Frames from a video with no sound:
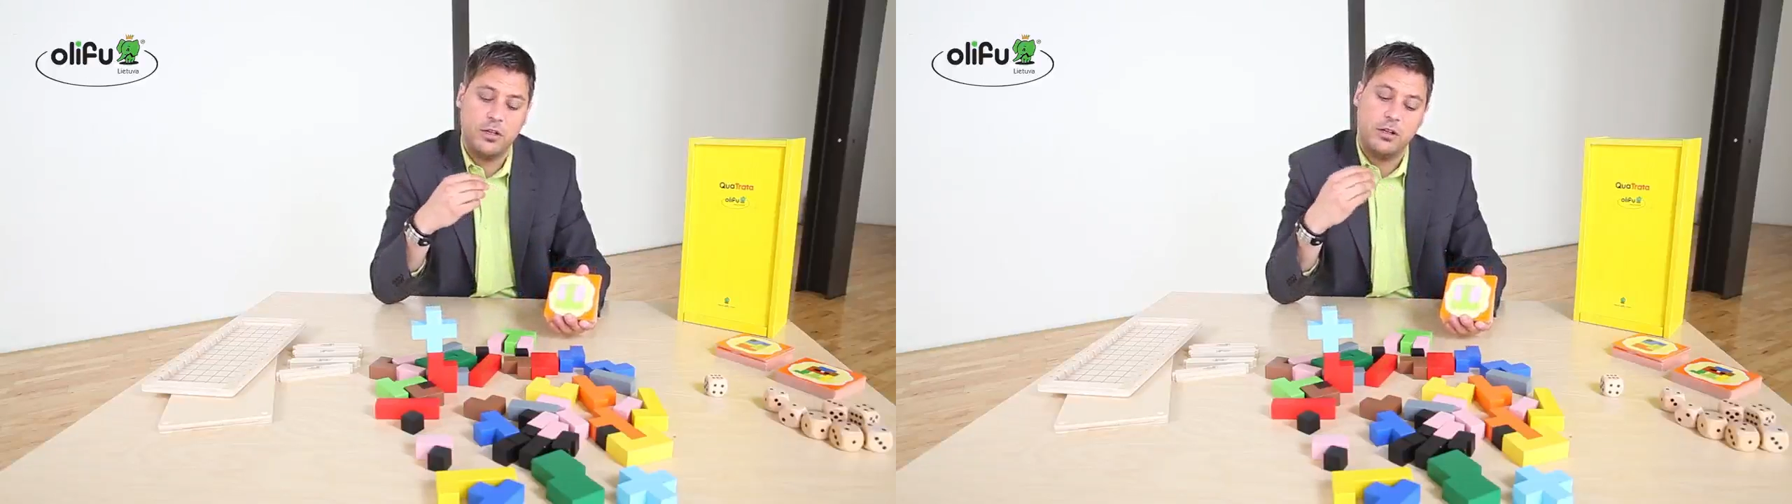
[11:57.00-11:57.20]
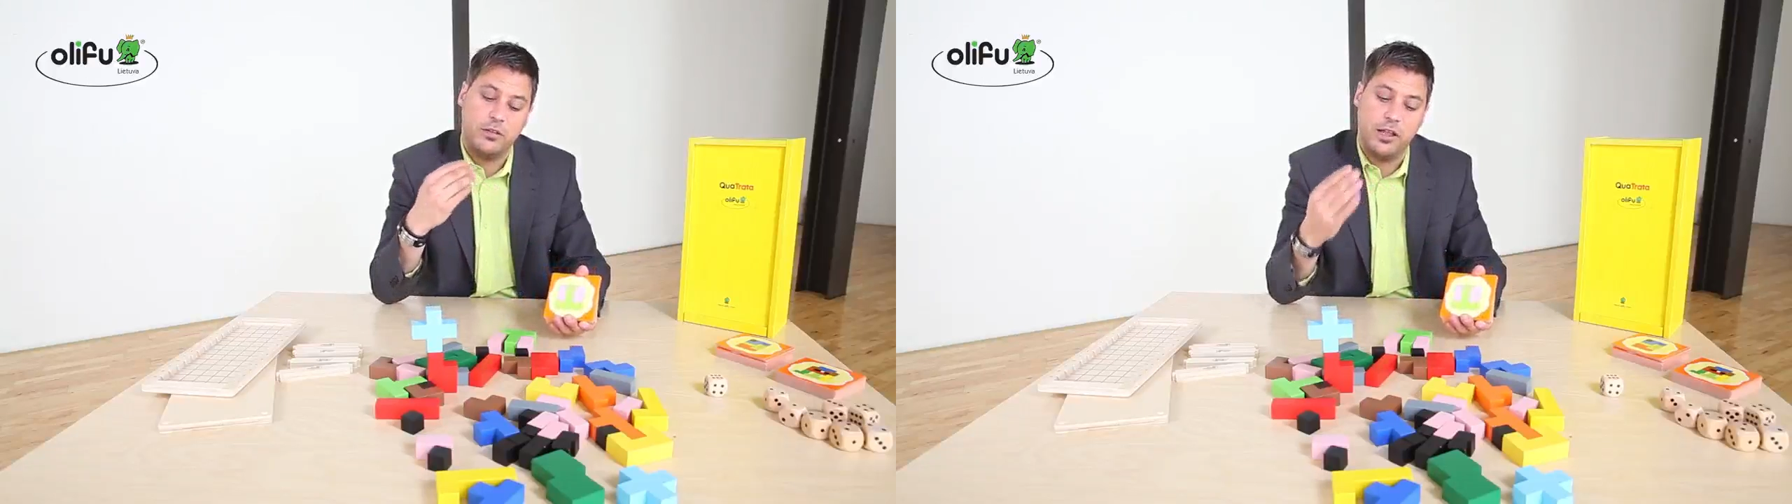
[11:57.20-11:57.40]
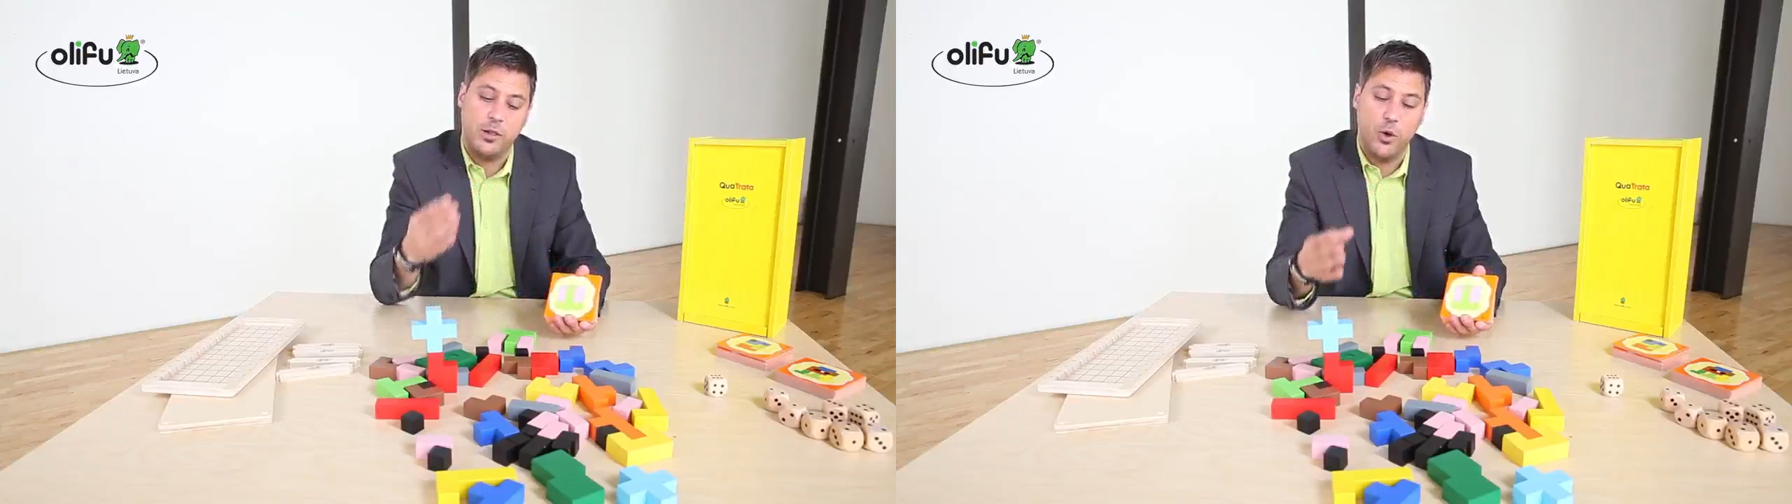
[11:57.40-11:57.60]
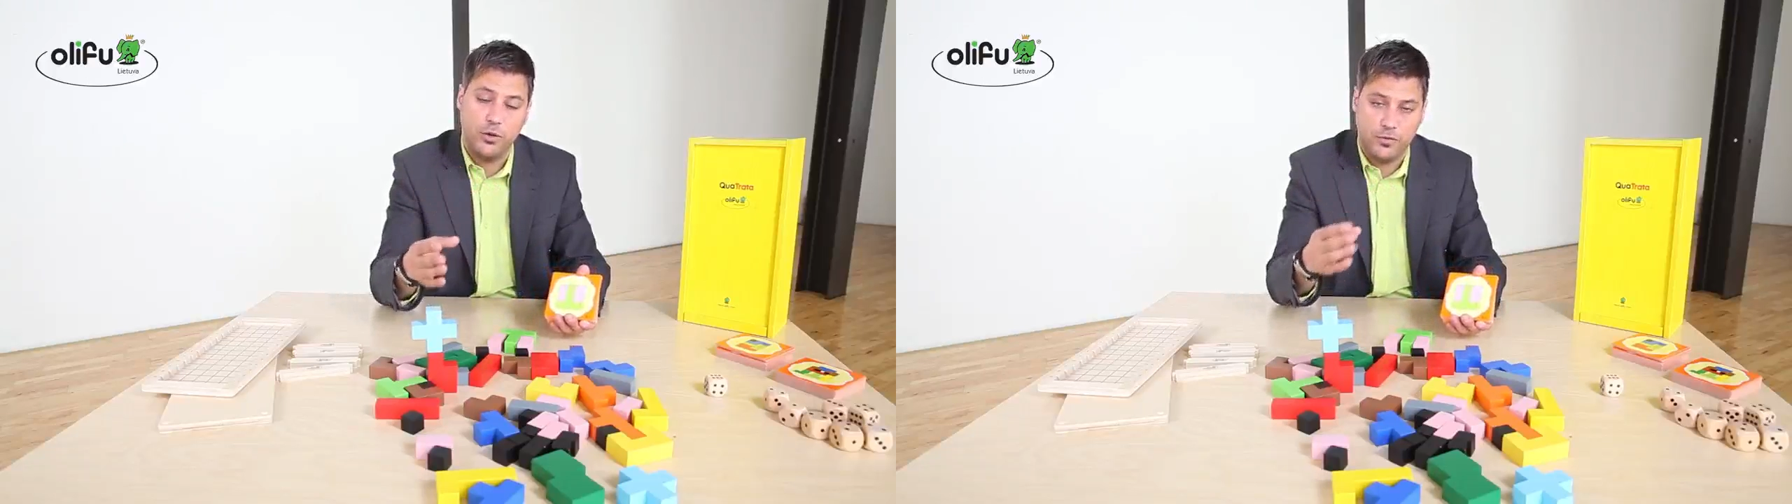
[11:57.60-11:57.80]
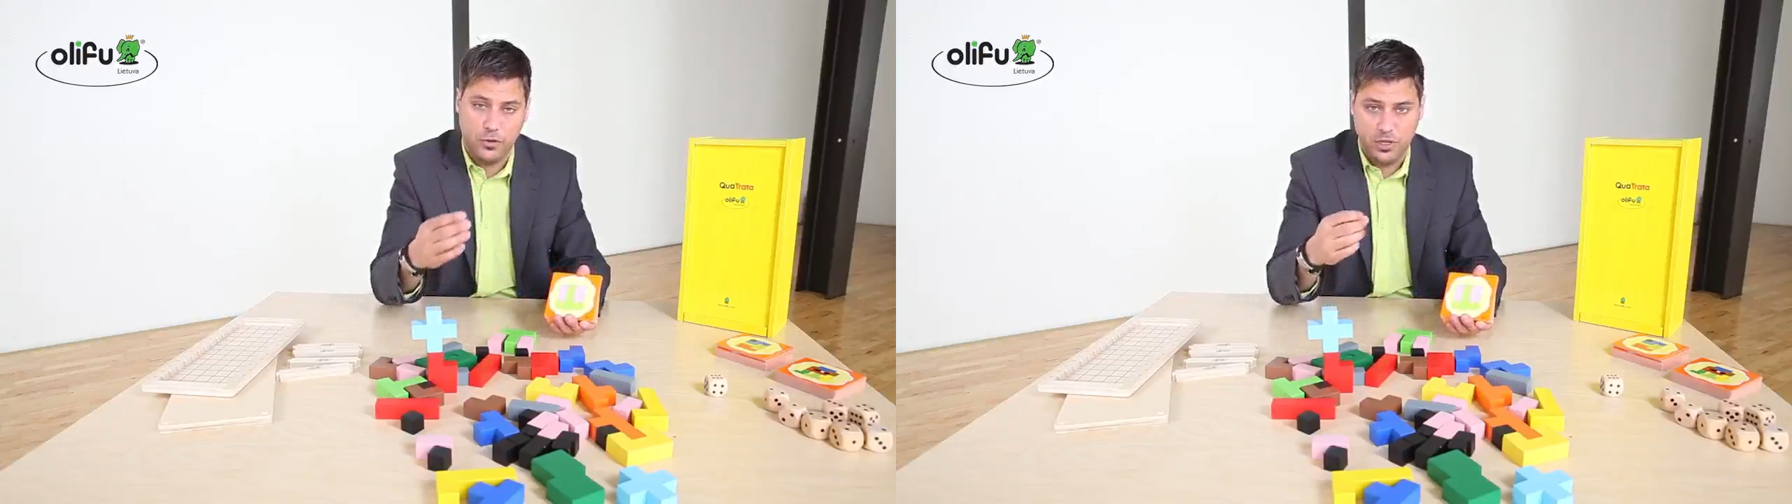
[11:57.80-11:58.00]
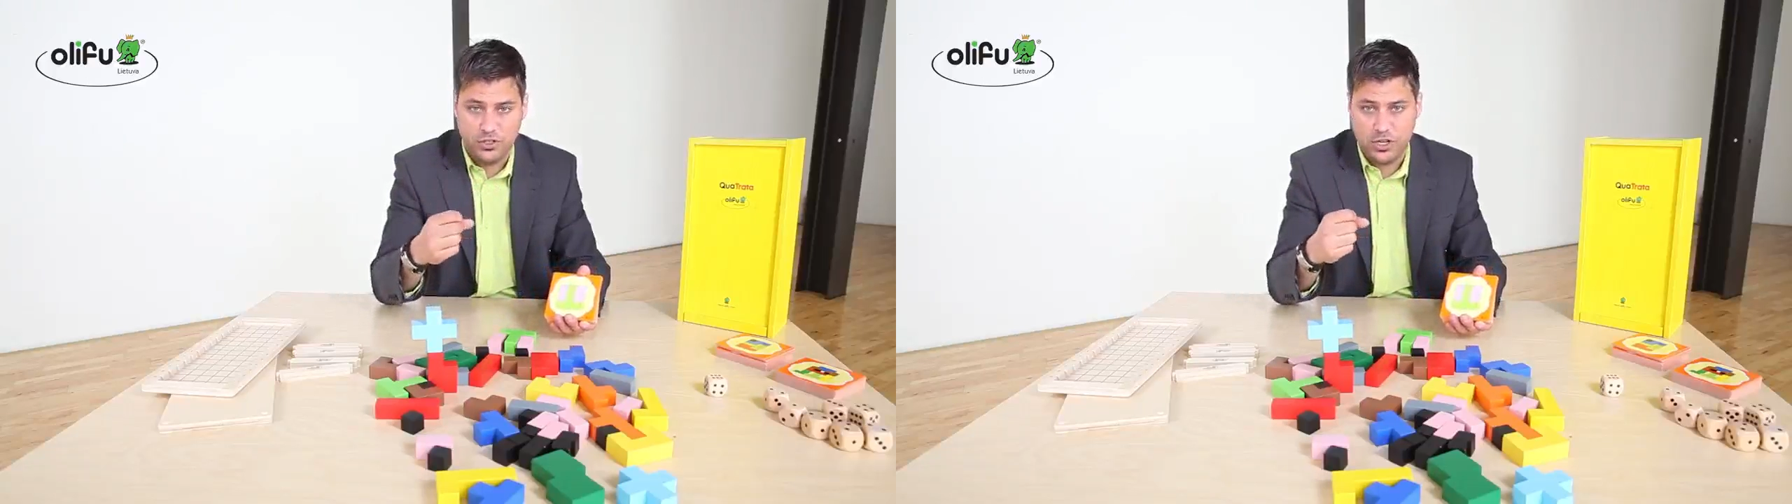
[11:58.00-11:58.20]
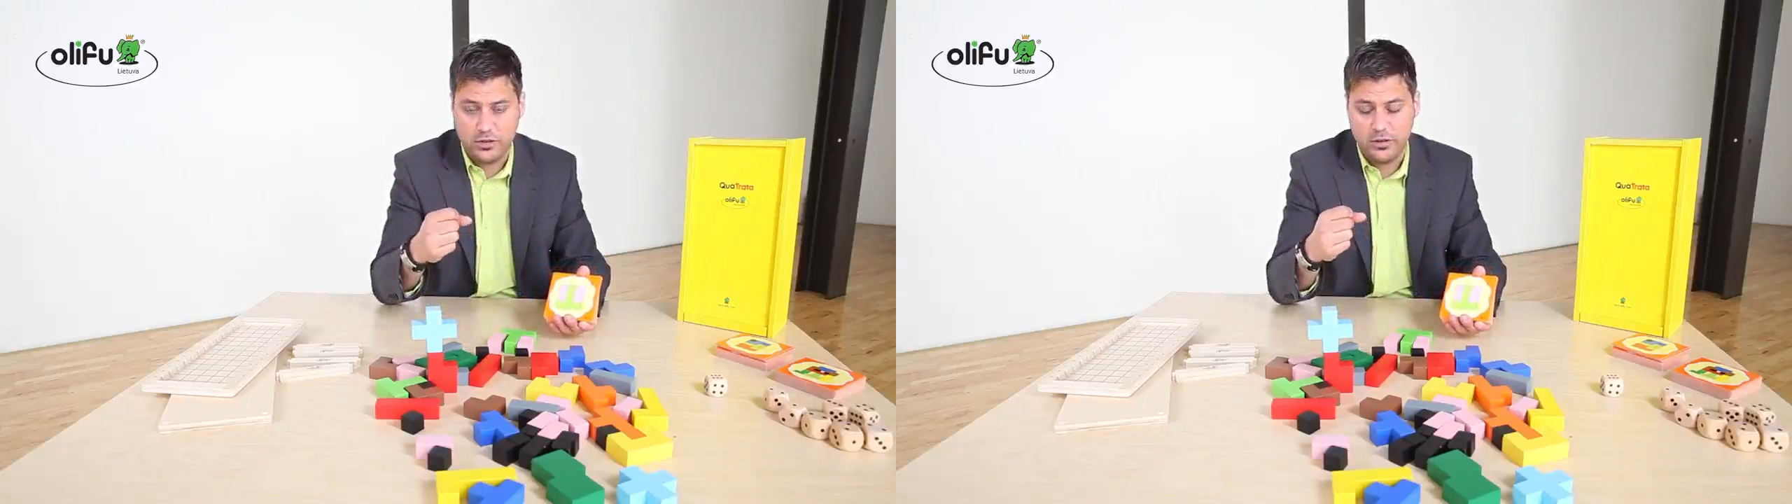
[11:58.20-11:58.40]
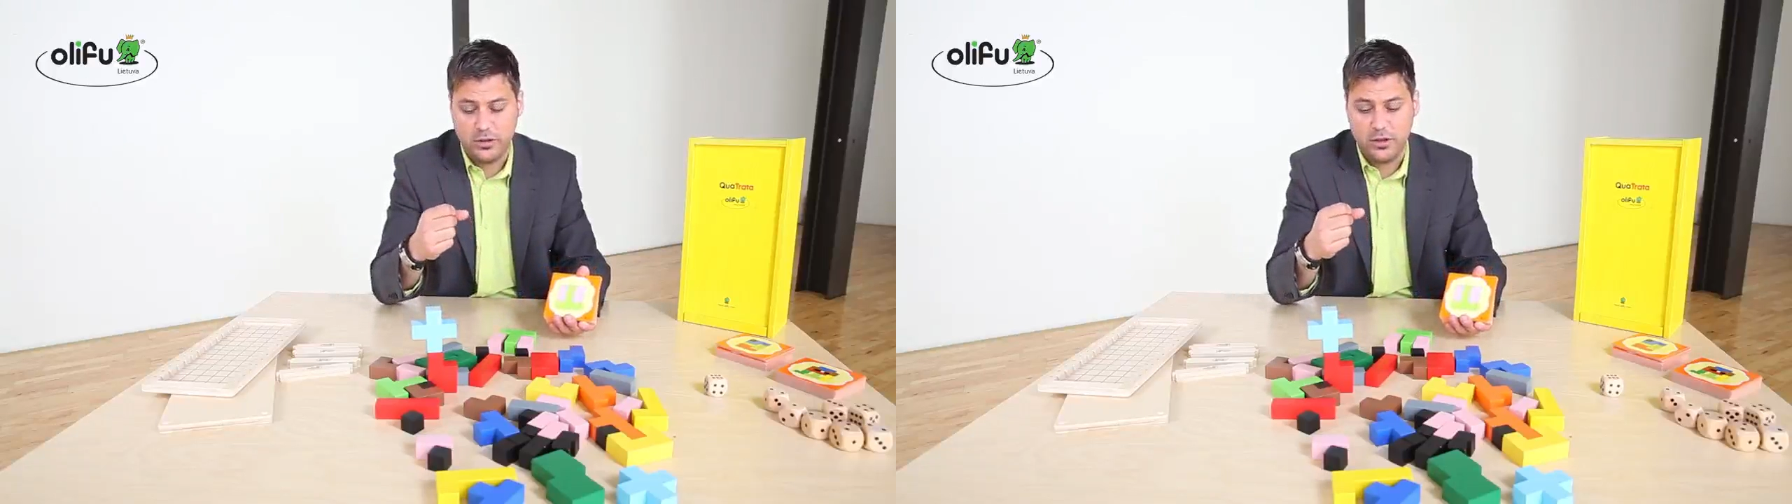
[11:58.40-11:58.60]
they learn from each
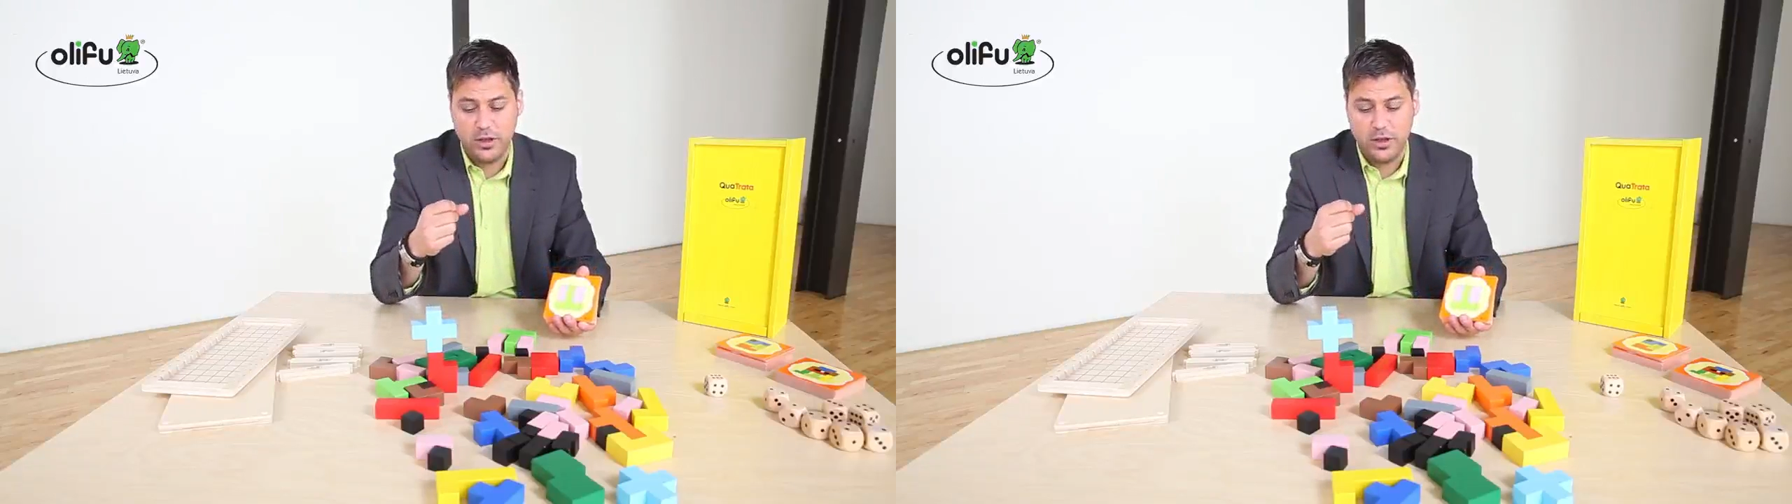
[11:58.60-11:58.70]
other,